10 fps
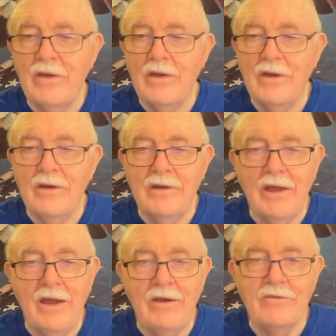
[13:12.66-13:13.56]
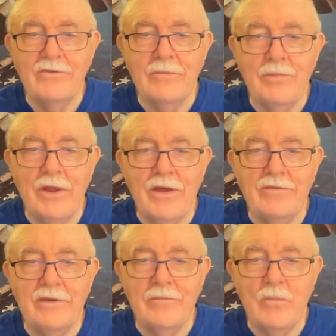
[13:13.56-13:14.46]
Unhoused implies
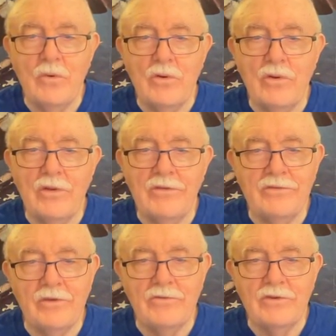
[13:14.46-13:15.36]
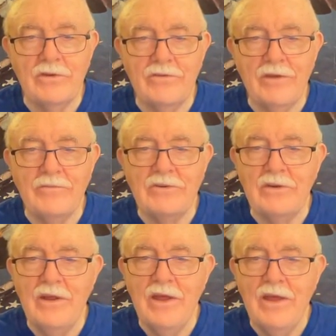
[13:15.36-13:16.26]
a moral and social assumption
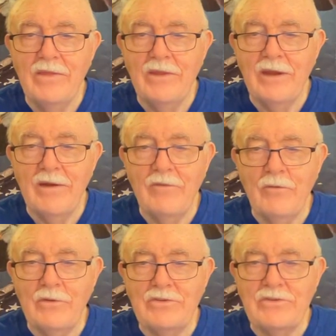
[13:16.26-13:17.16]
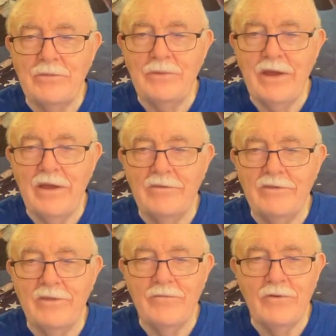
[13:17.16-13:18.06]
that everyone should be housed in
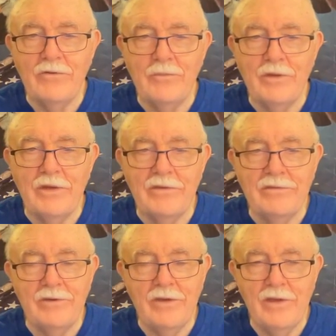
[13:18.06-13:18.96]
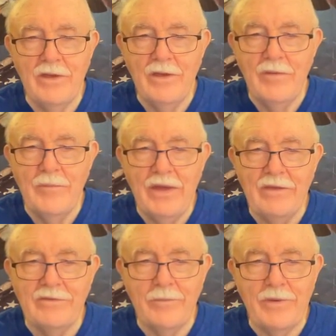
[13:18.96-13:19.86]
the first place. Pass
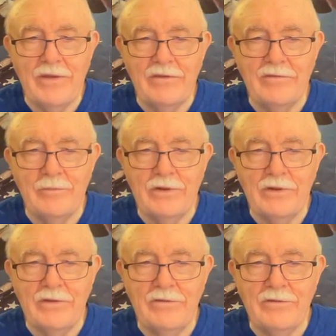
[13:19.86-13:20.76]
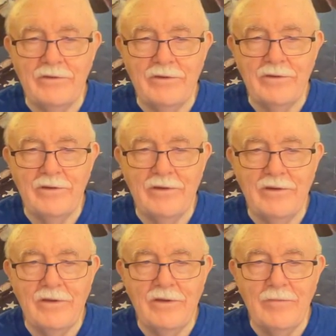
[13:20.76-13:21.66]
the peas, please.
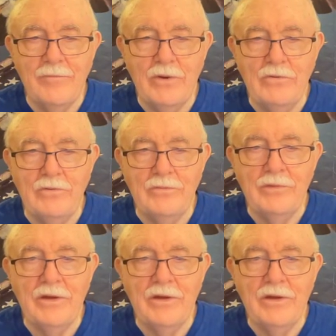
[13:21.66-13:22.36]
Boom.